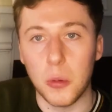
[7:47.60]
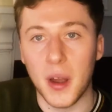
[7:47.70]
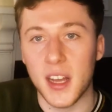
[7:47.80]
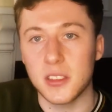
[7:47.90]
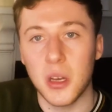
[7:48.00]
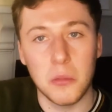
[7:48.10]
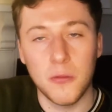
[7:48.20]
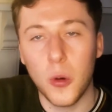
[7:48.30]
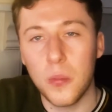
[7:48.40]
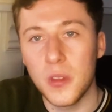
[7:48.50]
players
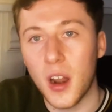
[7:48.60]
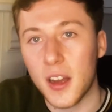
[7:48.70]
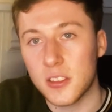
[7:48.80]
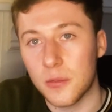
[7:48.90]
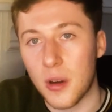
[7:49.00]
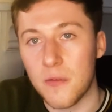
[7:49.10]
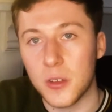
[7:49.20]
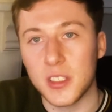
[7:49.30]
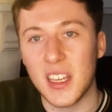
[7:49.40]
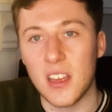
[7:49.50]
before the likes of
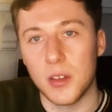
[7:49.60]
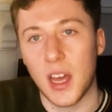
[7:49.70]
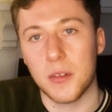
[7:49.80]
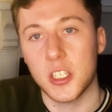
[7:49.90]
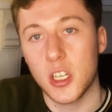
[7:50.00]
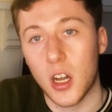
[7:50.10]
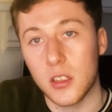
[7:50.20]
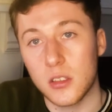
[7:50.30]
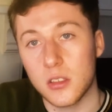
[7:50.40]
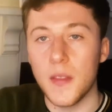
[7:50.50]
Brentford even have a
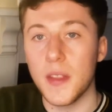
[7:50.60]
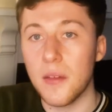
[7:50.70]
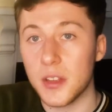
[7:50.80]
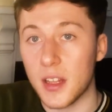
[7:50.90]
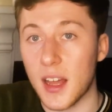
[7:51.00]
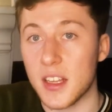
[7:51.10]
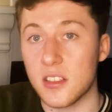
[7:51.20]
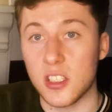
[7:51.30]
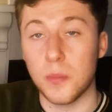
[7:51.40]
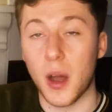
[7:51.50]
chance. Nevertheless,
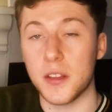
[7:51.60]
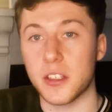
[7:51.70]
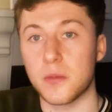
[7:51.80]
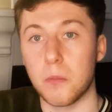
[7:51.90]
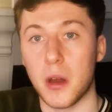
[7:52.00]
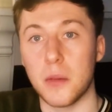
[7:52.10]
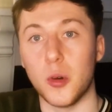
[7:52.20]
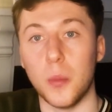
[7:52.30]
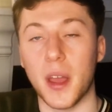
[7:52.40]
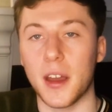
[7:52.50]
despite this
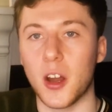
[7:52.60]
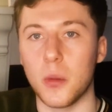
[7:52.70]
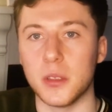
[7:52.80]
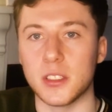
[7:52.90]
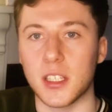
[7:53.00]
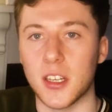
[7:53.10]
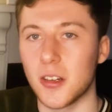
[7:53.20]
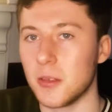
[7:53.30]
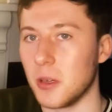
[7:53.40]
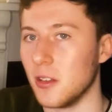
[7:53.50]
Moneyball being an open
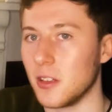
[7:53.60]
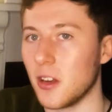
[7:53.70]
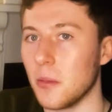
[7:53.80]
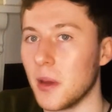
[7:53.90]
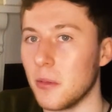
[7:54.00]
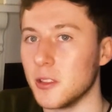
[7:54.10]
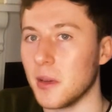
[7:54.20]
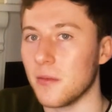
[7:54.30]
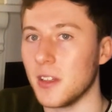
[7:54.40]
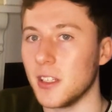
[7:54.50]
secret, we're not the only people to
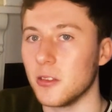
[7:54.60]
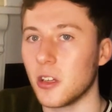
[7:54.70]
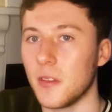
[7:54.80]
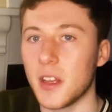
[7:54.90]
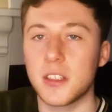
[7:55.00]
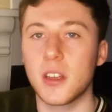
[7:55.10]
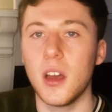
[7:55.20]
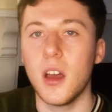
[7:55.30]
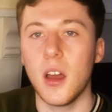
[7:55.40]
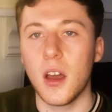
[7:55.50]
make videos on this,
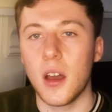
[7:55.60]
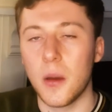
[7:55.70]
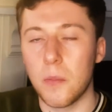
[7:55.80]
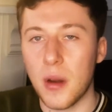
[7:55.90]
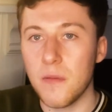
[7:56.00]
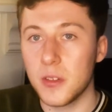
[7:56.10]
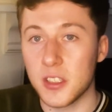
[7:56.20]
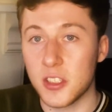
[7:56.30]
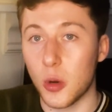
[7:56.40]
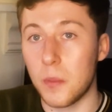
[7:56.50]
Brentford are
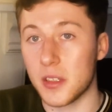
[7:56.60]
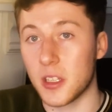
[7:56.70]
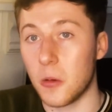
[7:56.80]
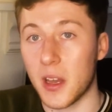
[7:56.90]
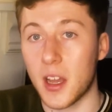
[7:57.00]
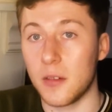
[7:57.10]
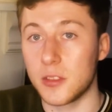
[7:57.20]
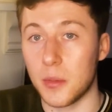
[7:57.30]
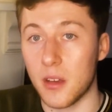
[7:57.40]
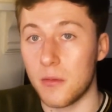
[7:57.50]
still buzzing away
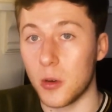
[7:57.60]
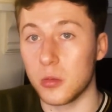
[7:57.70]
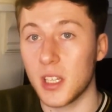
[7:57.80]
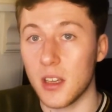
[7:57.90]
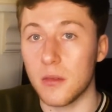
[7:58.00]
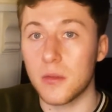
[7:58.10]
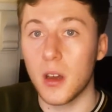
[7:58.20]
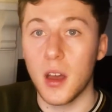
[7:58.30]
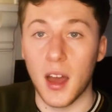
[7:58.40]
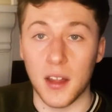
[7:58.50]
comfortably in 14th,
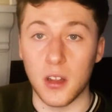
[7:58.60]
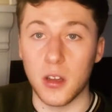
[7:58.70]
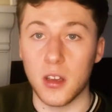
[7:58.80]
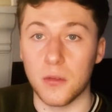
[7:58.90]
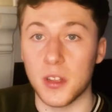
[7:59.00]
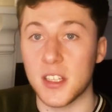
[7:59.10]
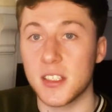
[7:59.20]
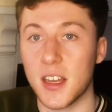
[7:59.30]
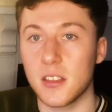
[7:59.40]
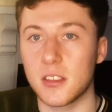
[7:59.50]
and they're looking for their
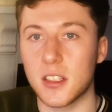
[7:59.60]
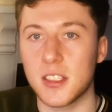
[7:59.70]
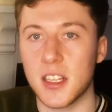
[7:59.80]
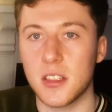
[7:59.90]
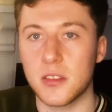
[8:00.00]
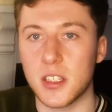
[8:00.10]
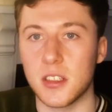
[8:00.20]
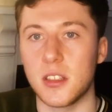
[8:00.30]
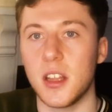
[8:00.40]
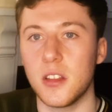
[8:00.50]
second successive
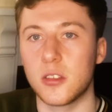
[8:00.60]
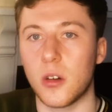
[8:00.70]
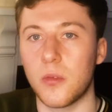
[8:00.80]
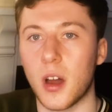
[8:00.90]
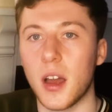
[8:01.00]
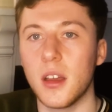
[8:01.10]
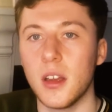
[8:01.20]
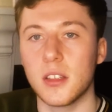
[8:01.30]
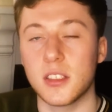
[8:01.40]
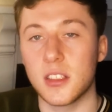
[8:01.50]
season top flight
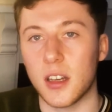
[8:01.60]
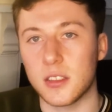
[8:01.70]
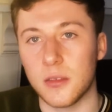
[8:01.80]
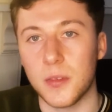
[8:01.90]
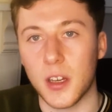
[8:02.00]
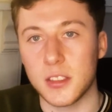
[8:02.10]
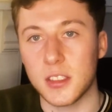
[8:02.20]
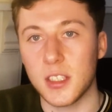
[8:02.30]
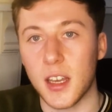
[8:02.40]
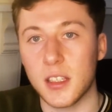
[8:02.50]
since
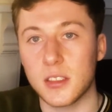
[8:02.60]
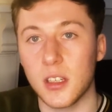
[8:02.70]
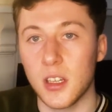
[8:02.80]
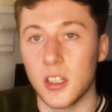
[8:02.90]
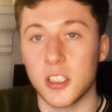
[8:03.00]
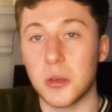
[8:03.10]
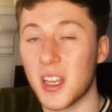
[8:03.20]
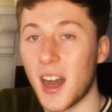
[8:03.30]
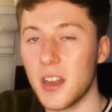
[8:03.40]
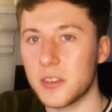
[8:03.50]
1936. So it
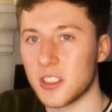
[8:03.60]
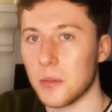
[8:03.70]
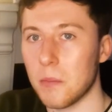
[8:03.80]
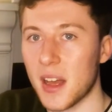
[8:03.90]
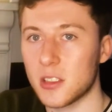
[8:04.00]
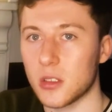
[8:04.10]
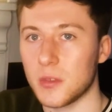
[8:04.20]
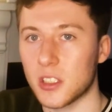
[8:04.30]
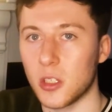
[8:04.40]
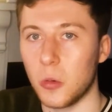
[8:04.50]
kind of doesn't matter if
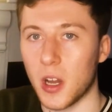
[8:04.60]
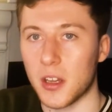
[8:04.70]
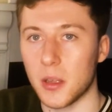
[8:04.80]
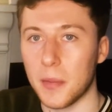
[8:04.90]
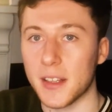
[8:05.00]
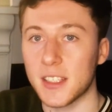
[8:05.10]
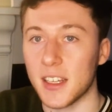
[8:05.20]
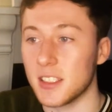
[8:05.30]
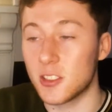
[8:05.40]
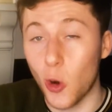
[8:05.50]
it's going to work at the big
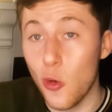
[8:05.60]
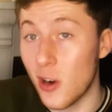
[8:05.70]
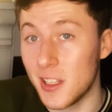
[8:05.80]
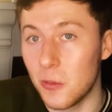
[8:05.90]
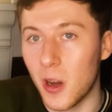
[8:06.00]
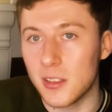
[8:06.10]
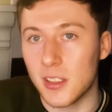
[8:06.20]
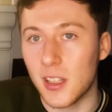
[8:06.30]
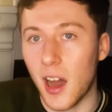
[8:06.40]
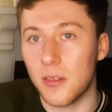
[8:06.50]
stage. It's already worked
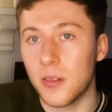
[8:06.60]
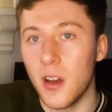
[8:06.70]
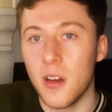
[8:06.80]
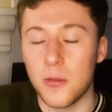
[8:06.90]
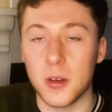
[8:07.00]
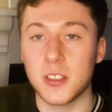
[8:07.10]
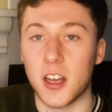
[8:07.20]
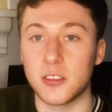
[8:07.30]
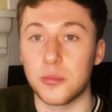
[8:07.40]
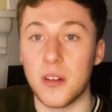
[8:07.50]
enough for a
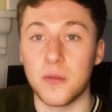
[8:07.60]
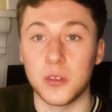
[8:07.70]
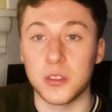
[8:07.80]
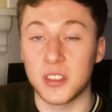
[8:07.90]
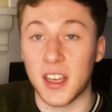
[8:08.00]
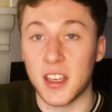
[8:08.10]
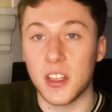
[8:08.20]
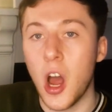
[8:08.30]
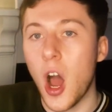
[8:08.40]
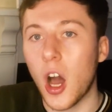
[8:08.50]
size of Brentford to take
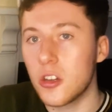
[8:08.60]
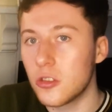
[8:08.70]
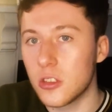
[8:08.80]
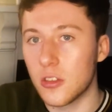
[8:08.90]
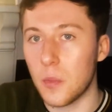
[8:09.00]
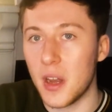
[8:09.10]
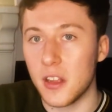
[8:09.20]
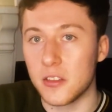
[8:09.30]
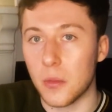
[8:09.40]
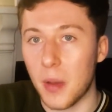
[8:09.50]
in hundreds of
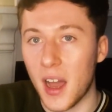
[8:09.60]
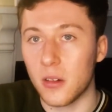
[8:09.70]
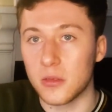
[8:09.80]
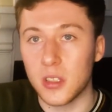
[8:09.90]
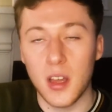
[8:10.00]
millions of pounds